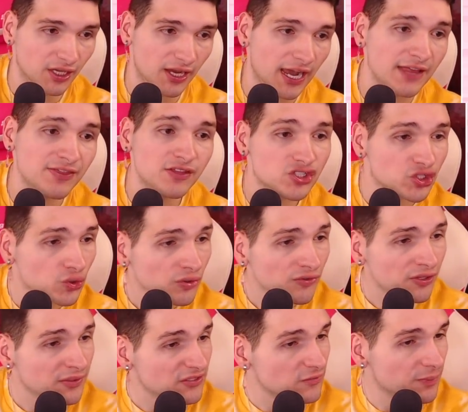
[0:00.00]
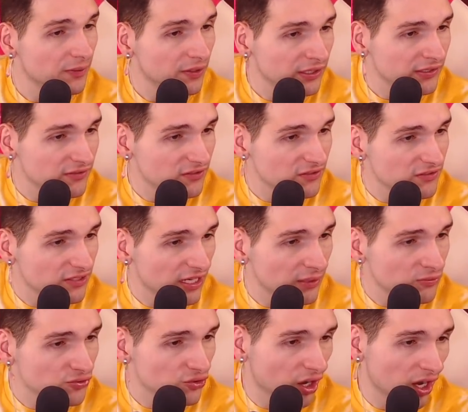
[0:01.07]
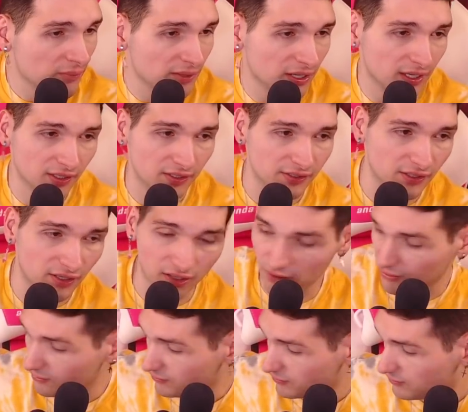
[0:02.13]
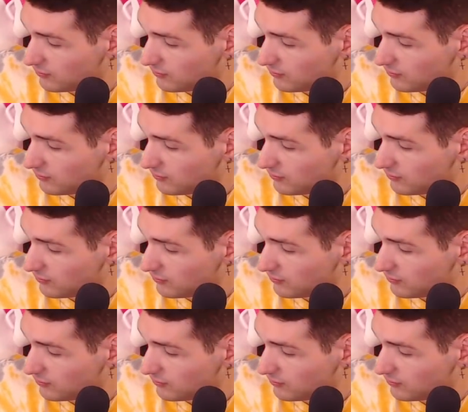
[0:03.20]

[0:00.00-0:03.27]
And the two of them experience the same trauma, y'all.